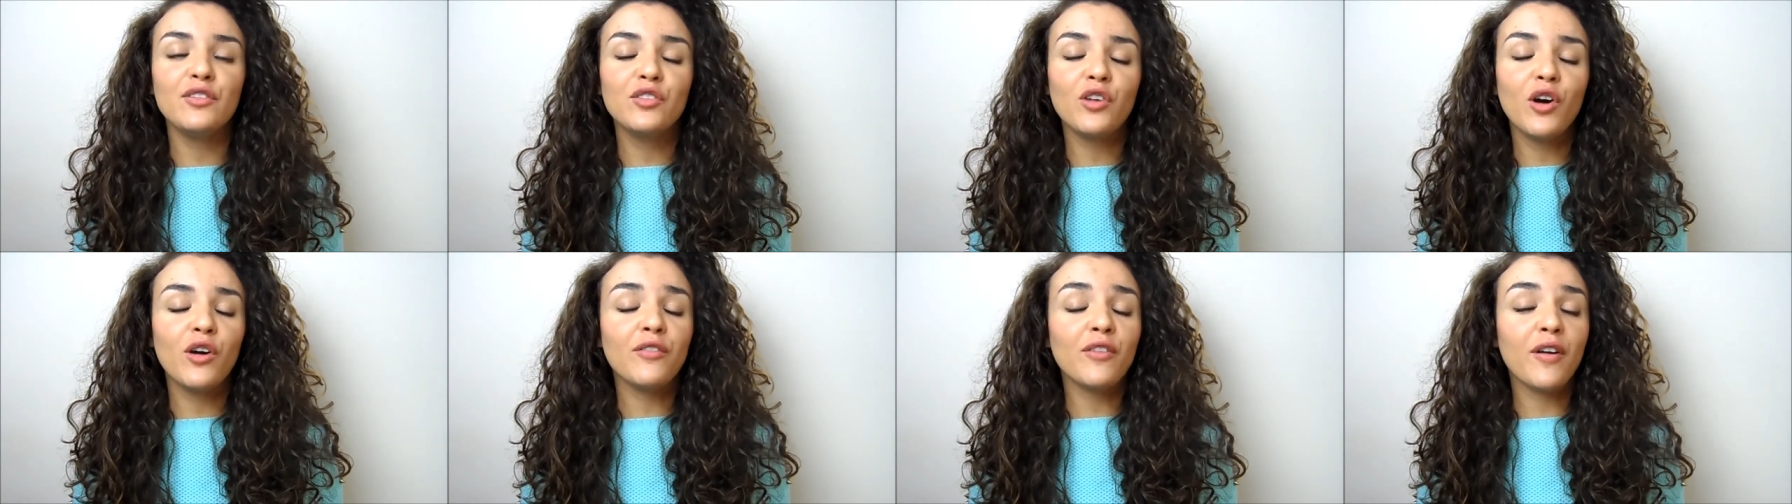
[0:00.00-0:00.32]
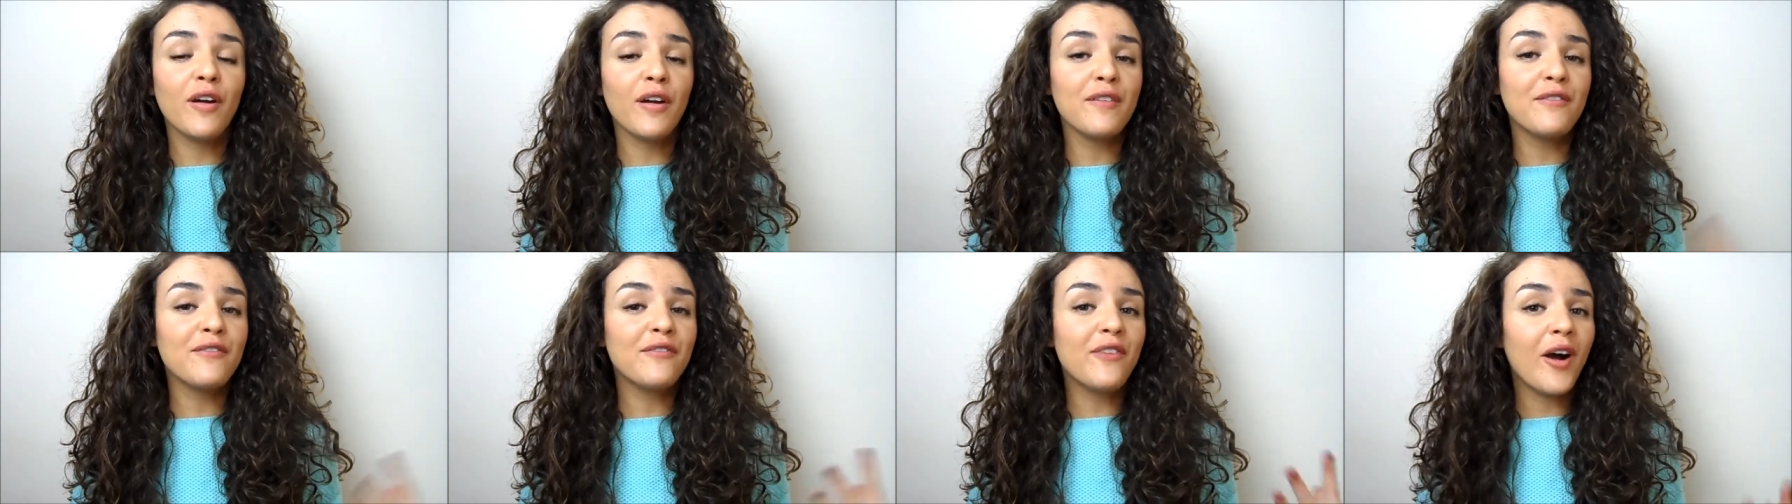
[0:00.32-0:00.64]
if you've
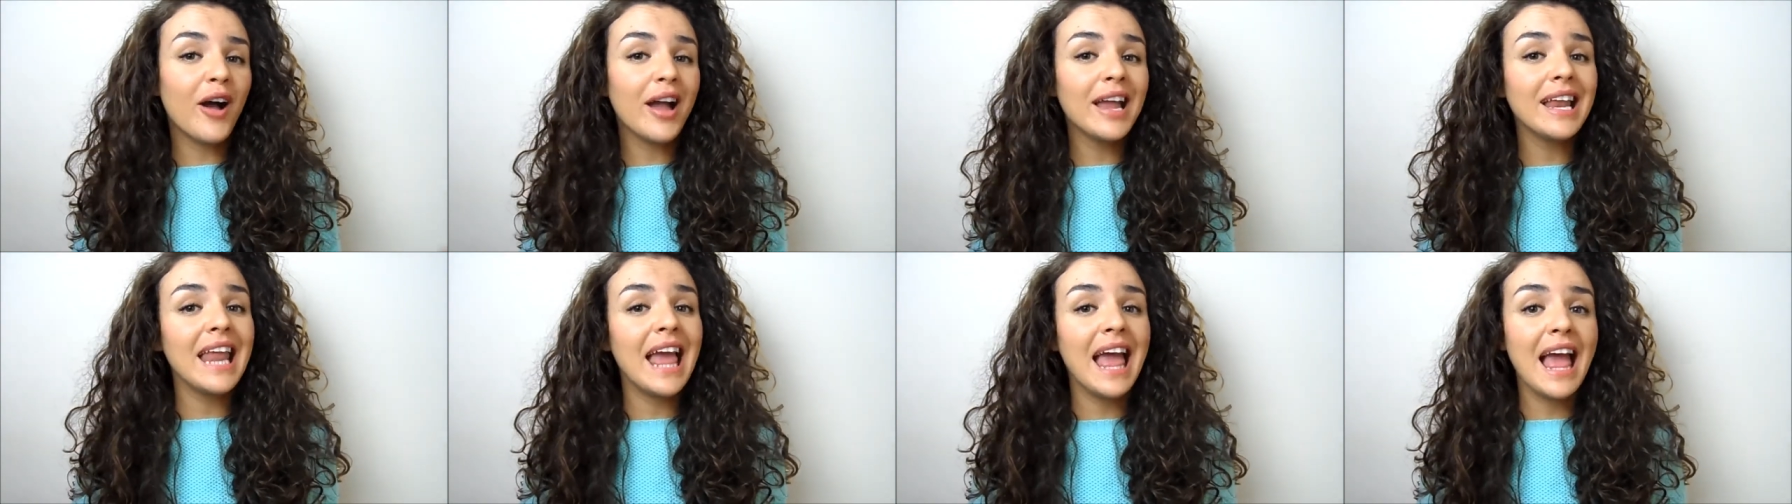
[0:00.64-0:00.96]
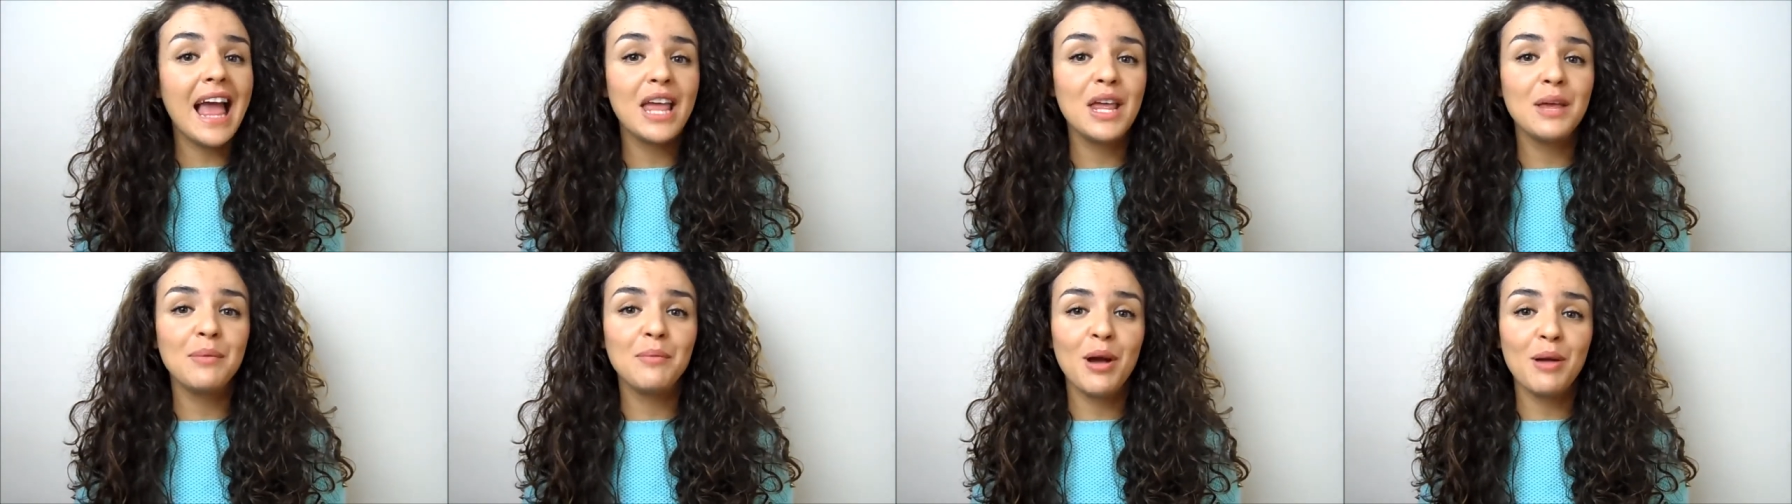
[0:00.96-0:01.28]
got very fine
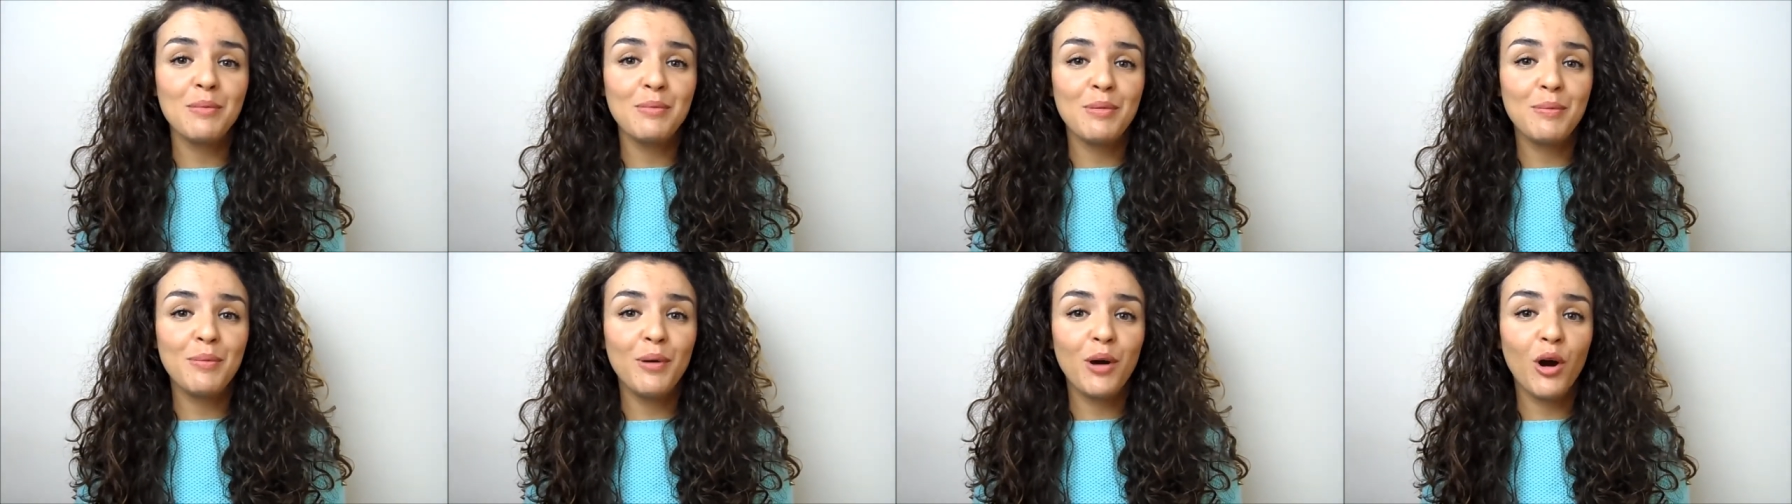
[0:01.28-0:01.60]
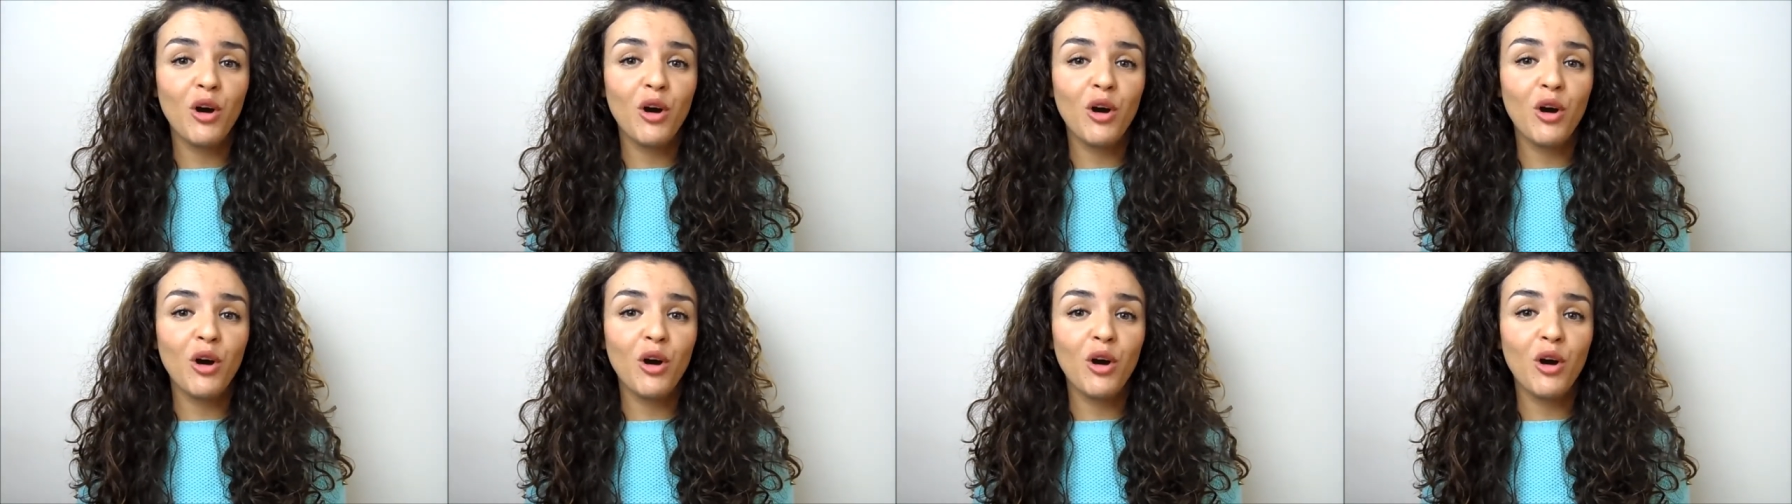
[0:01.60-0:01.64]
hair you might be